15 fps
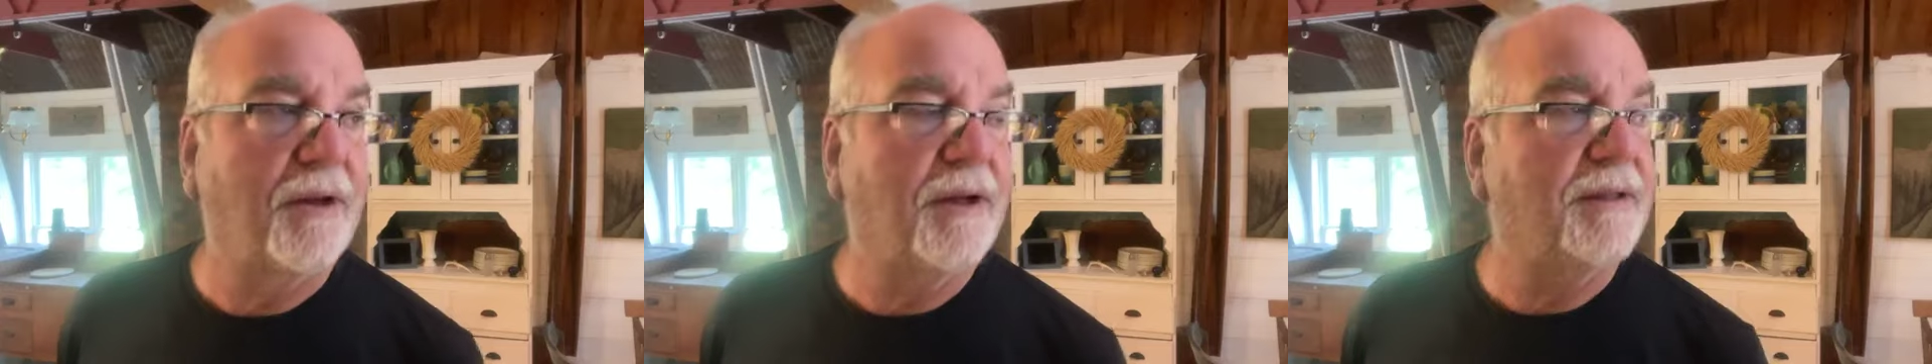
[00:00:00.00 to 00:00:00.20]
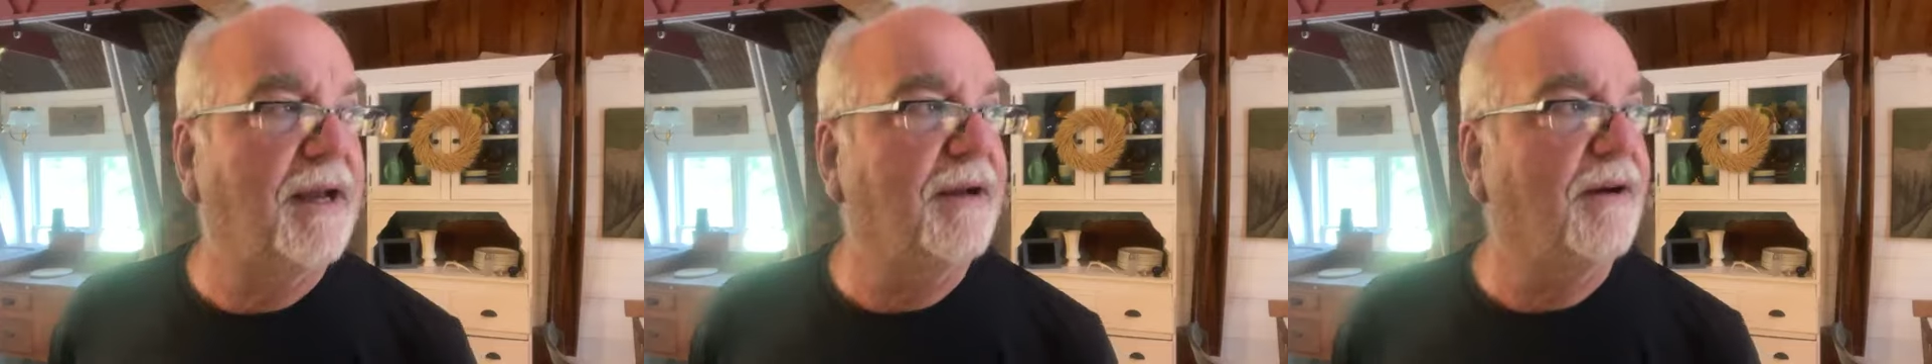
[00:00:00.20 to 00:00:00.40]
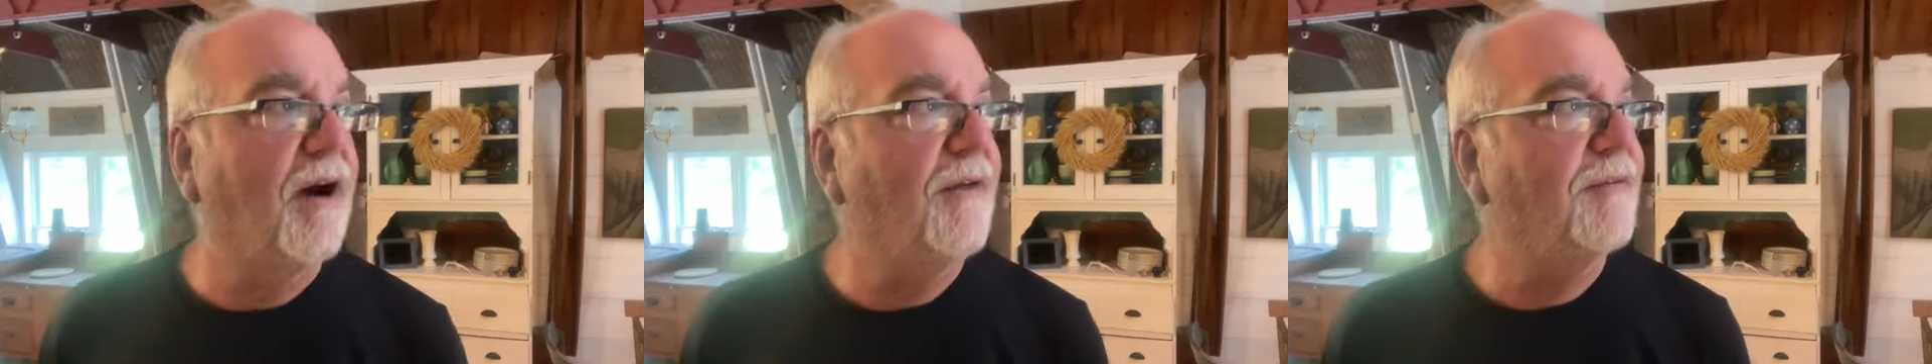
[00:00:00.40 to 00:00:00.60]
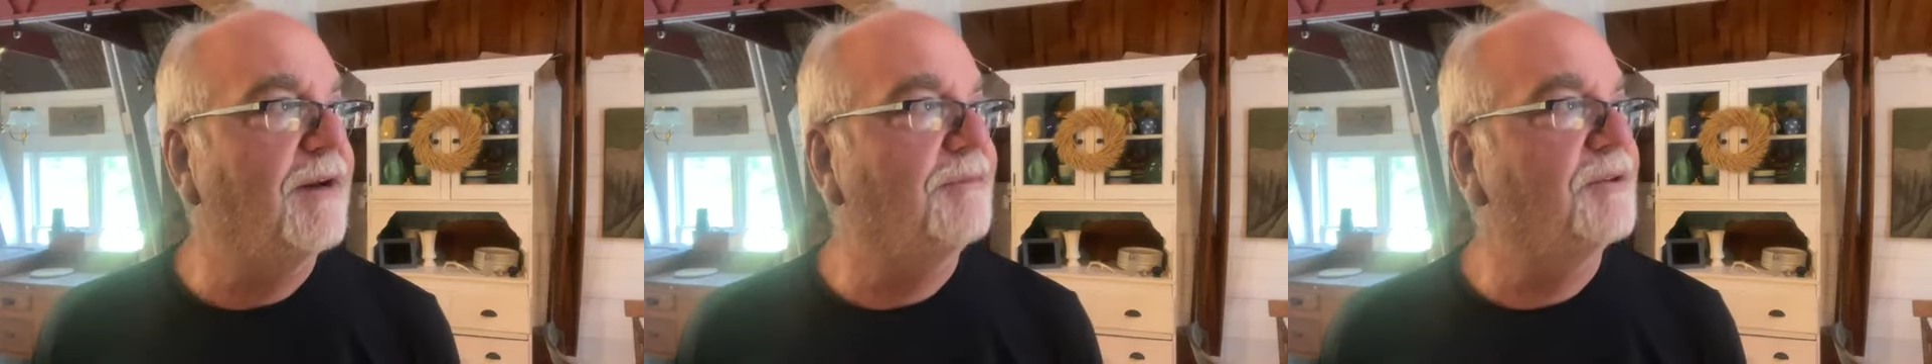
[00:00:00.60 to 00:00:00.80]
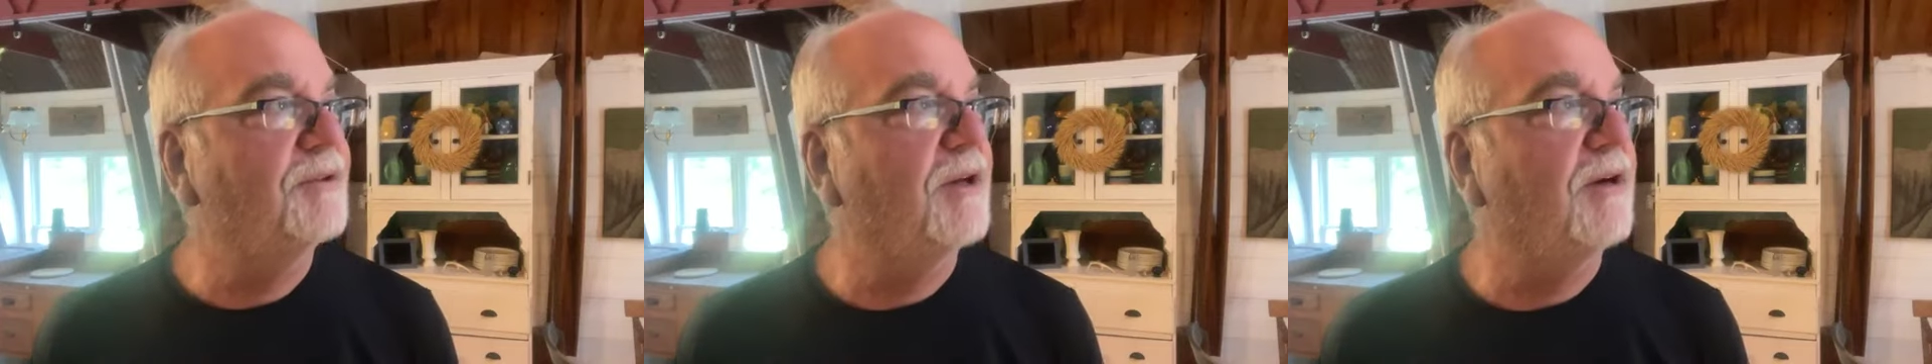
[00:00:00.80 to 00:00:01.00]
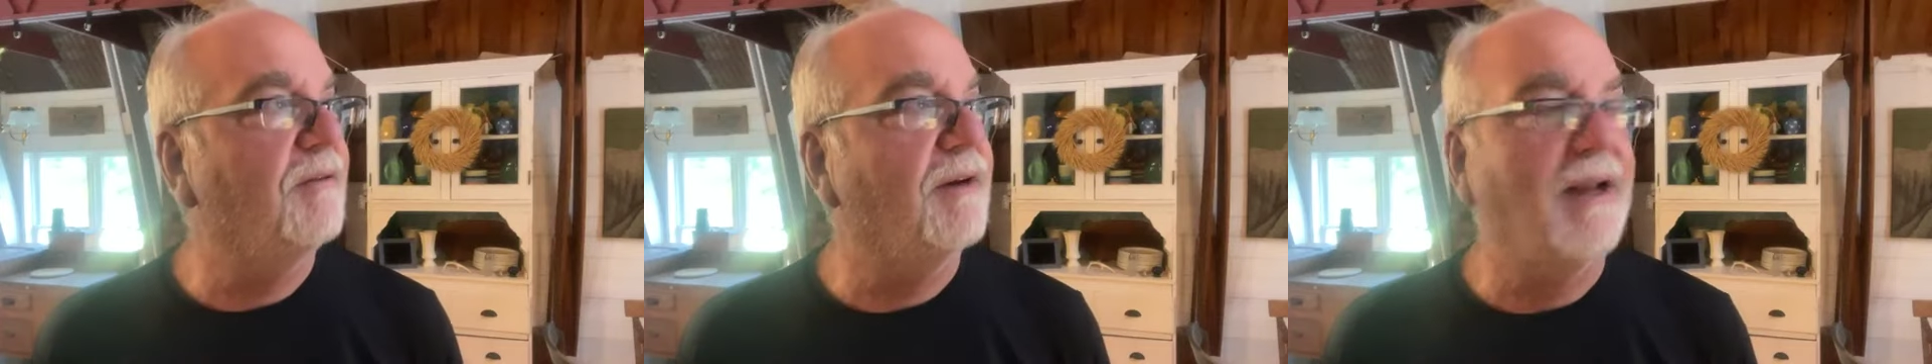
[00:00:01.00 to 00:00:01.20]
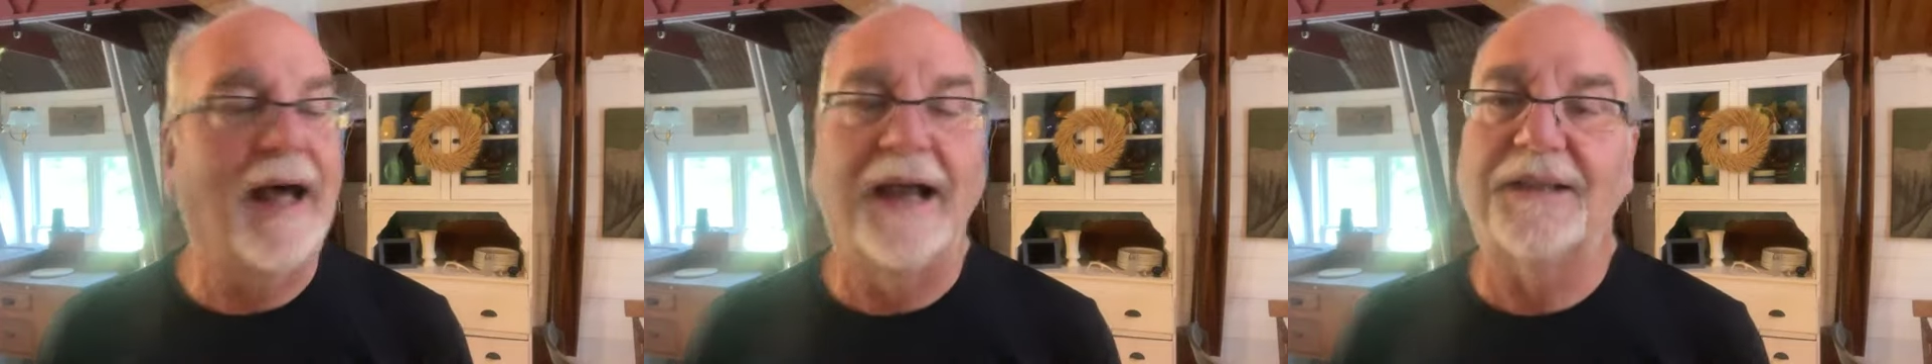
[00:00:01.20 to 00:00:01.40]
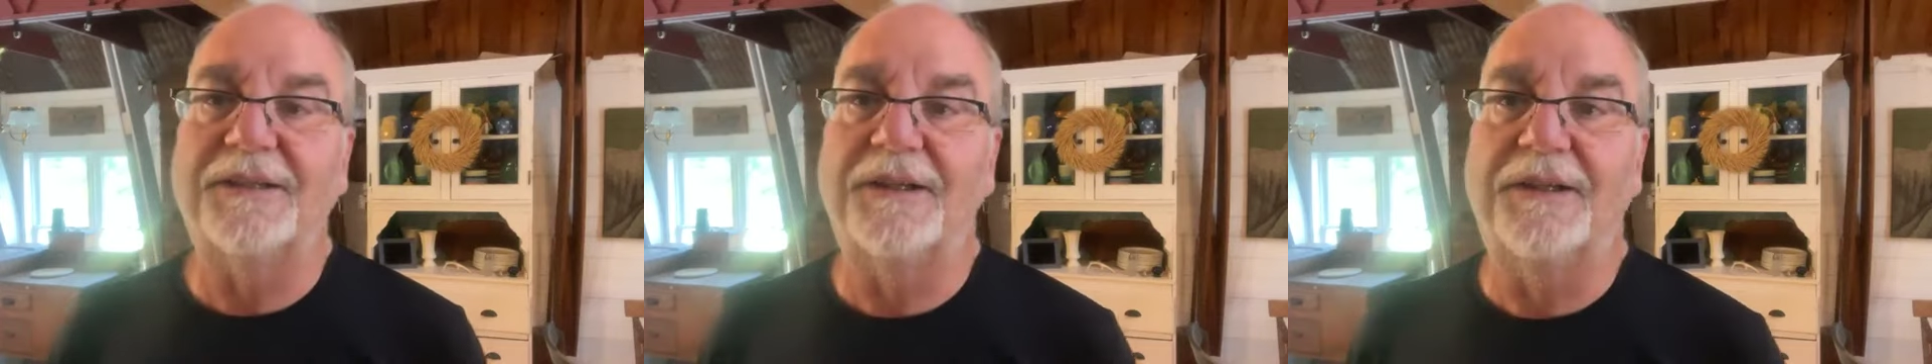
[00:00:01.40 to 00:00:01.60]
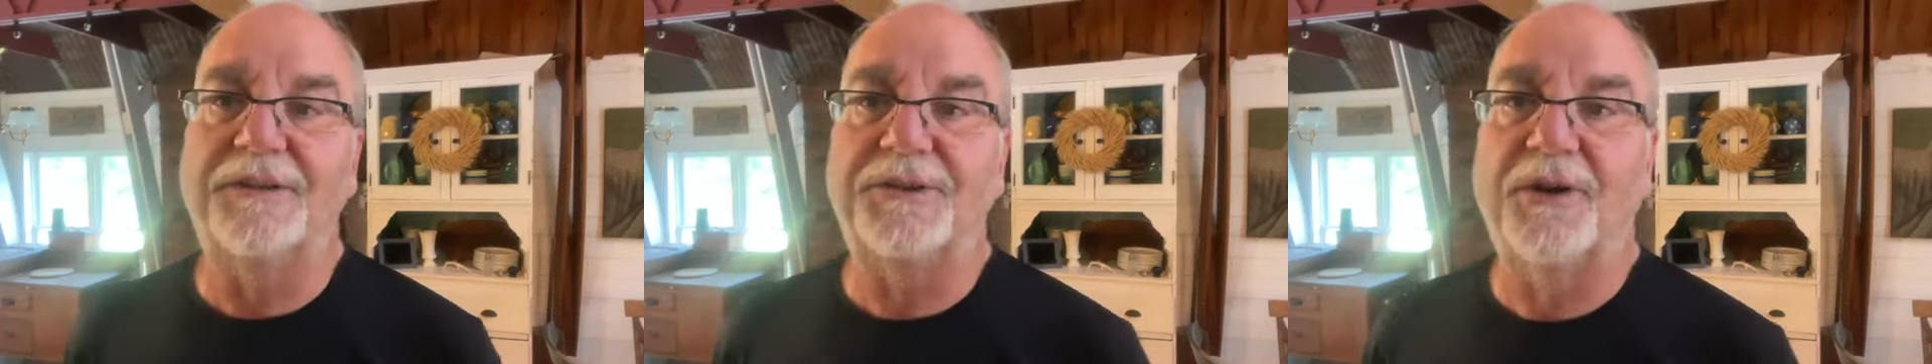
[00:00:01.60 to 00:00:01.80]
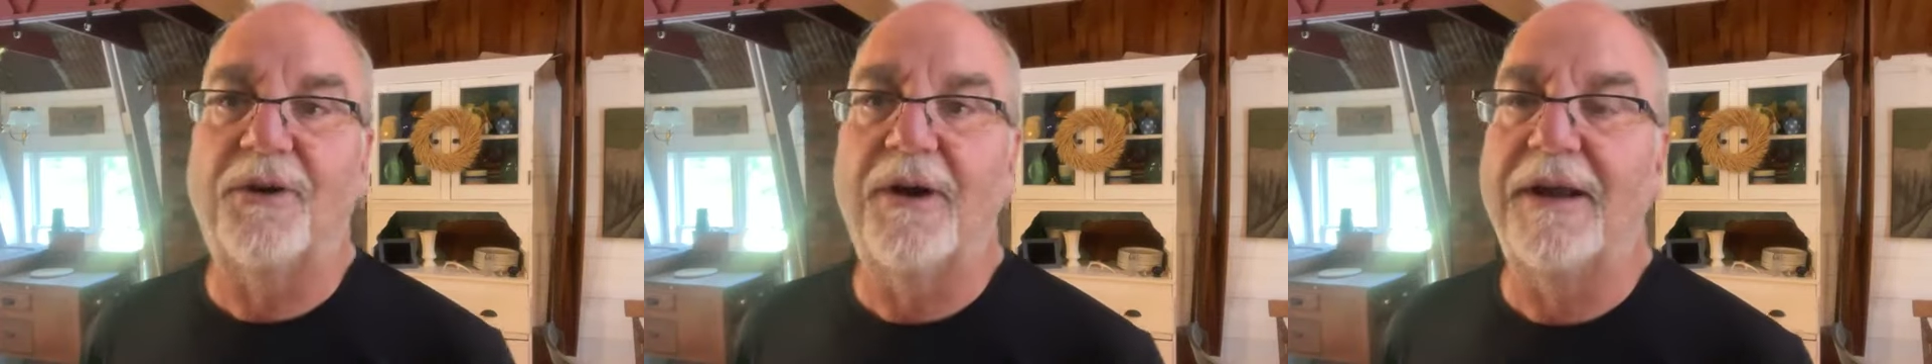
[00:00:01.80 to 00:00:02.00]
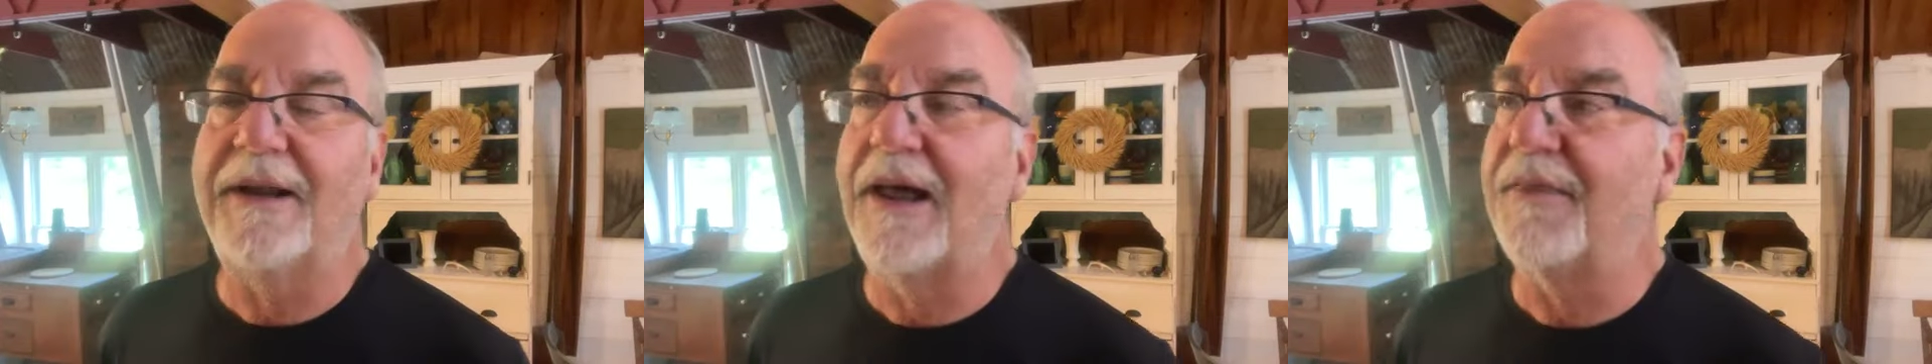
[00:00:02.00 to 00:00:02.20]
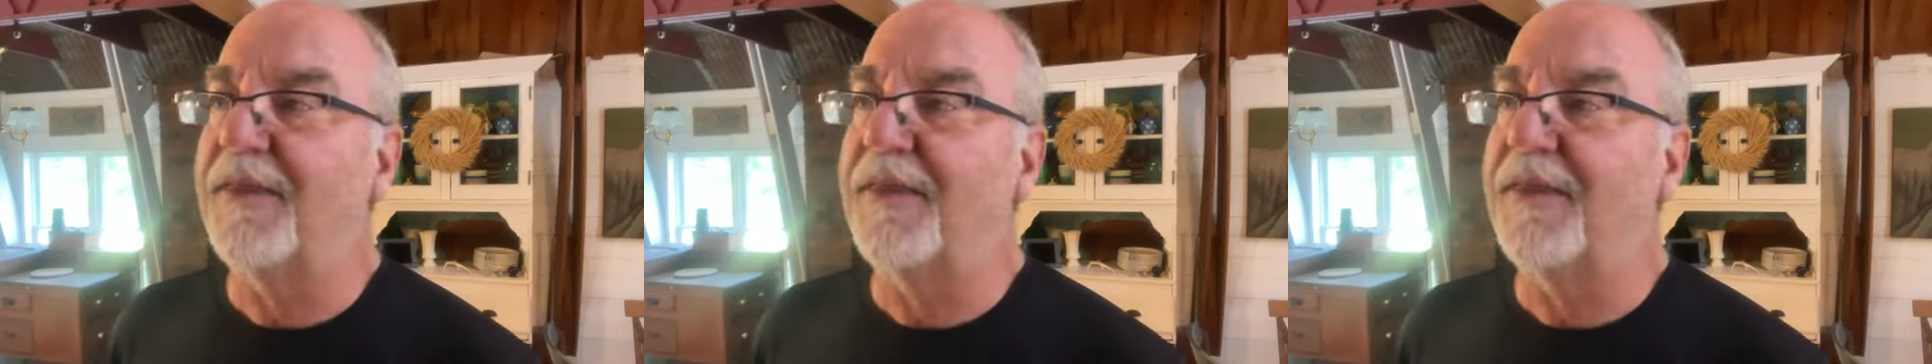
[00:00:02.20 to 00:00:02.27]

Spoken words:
and I'm going to take off, and I'm just going to relax and enjoy